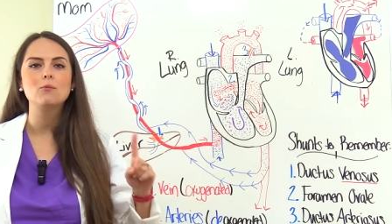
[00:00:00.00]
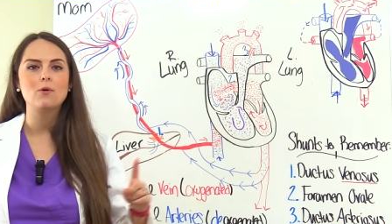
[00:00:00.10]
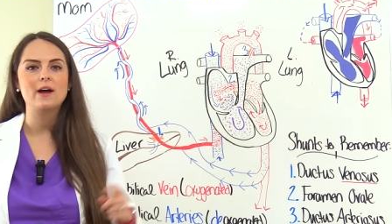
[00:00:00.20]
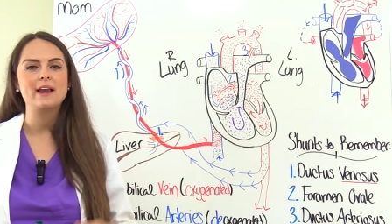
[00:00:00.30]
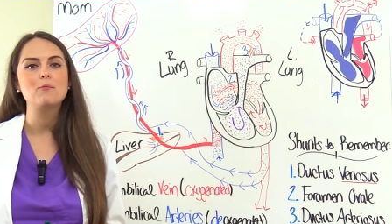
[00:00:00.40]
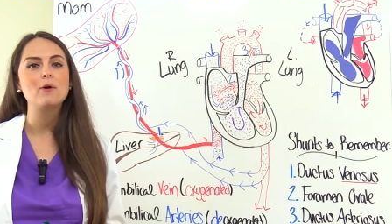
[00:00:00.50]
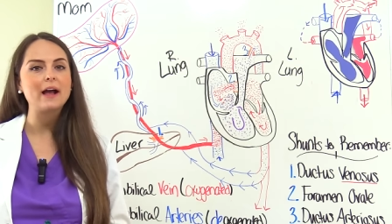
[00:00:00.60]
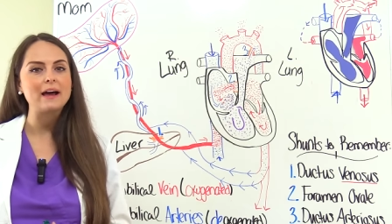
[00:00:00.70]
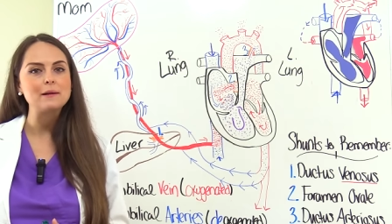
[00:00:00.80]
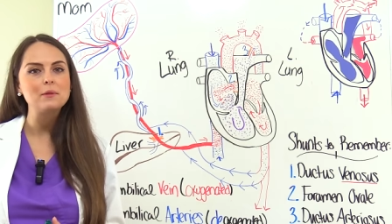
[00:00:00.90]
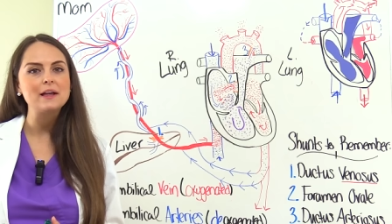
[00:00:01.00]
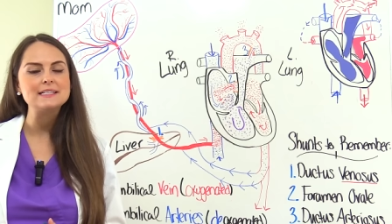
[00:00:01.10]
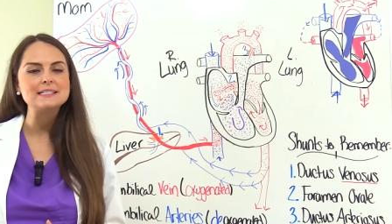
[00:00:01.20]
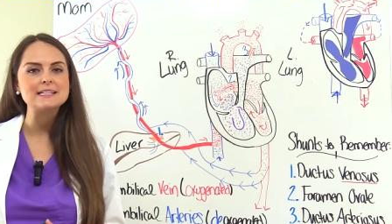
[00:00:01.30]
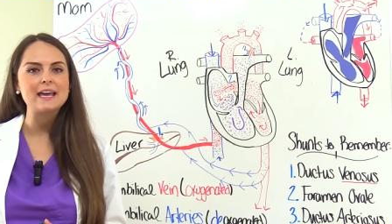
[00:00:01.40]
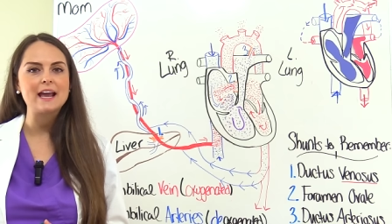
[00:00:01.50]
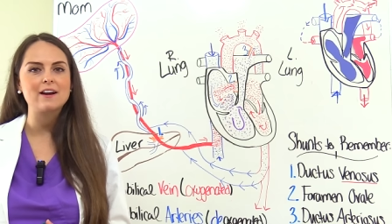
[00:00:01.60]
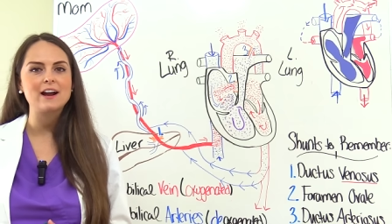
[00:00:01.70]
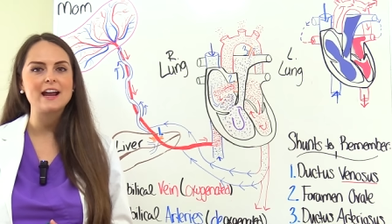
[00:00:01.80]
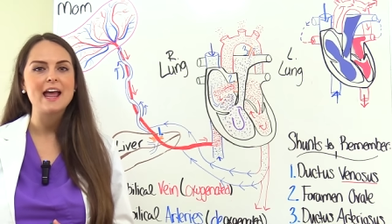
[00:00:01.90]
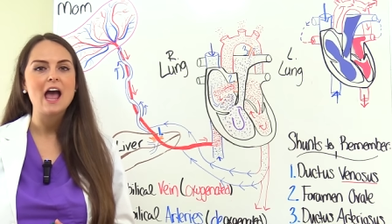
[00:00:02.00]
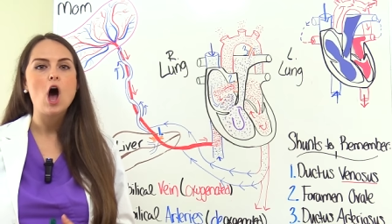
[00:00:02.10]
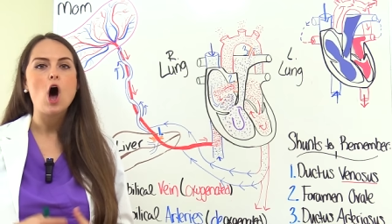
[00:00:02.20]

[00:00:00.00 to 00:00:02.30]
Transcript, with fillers: One. And what kind of blood does it carry?